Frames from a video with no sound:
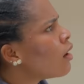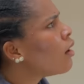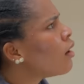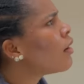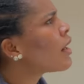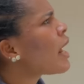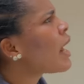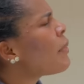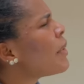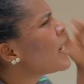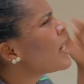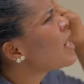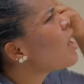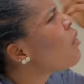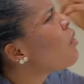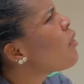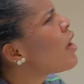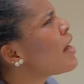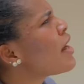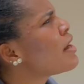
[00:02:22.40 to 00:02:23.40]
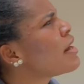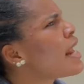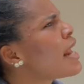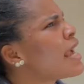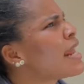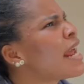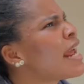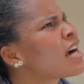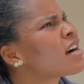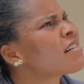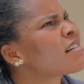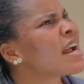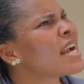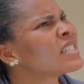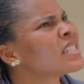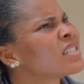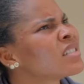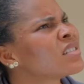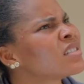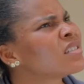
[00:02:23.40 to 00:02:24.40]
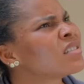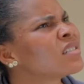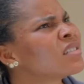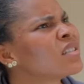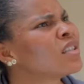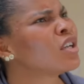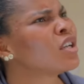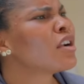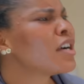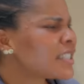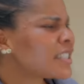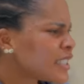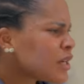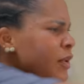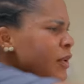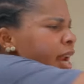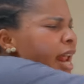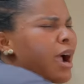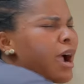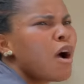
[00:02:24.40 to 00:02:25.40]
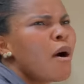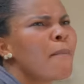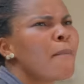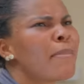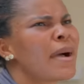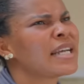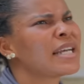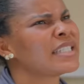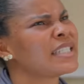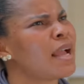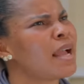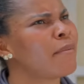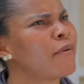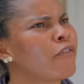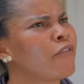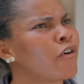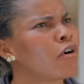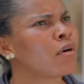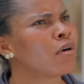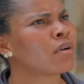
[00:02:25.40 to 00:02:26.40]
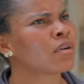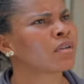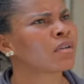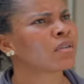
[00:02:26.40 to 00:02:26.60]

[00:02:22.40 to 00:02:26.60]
Okay, where did you worry? Are you the Chris? You don't see when I come past here before?